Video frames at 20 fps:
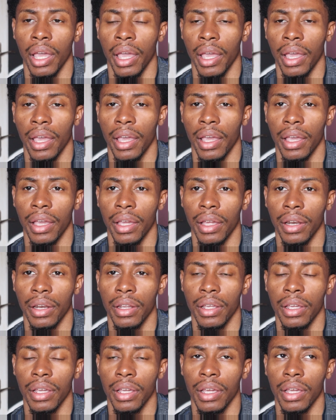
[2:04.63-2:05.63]

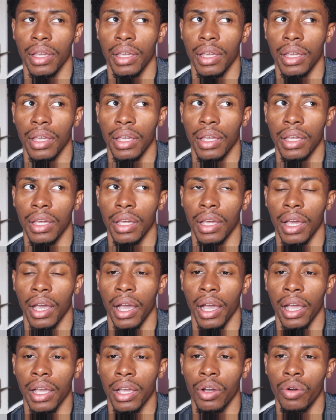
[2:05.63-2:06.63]
And
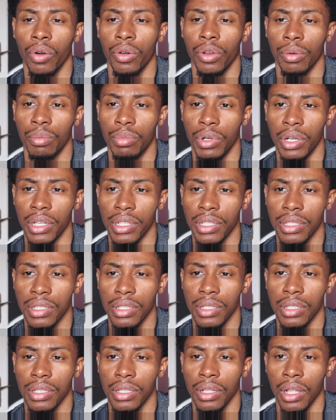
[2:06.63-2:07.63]
I go on the
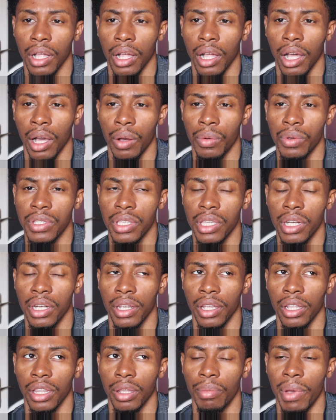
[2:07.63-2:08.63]
bus. I was
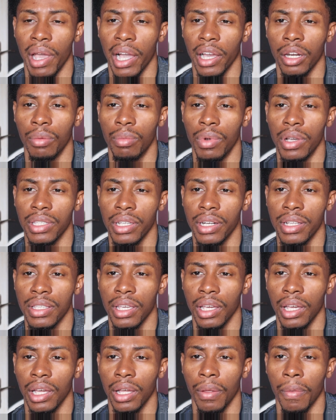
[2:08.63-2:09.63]
sitting in the back of the bus at the
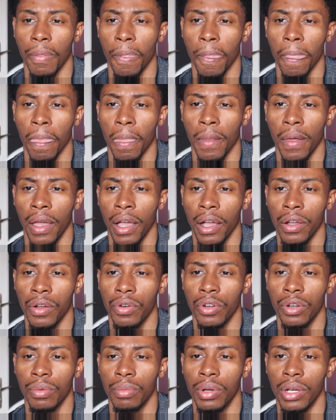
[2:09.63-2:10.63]
time. I
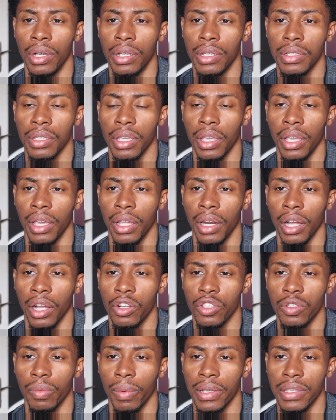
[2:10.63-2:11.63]
go on the bus and I
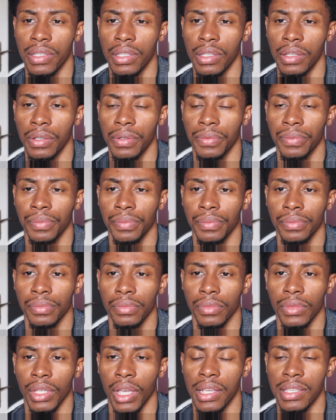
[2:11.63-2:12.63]
go to my seat.
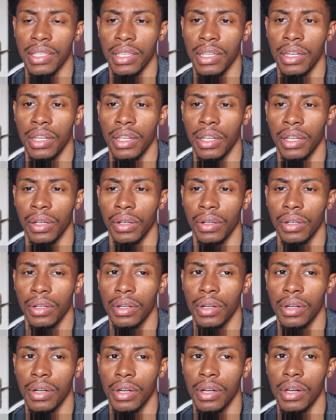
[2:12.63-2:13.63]
I sit down
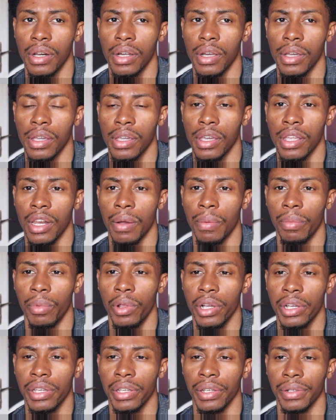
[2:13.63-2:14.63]
and
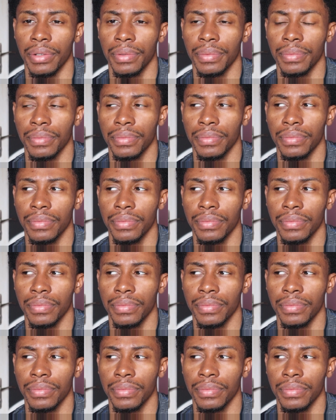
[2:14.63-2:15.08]
I'm looking.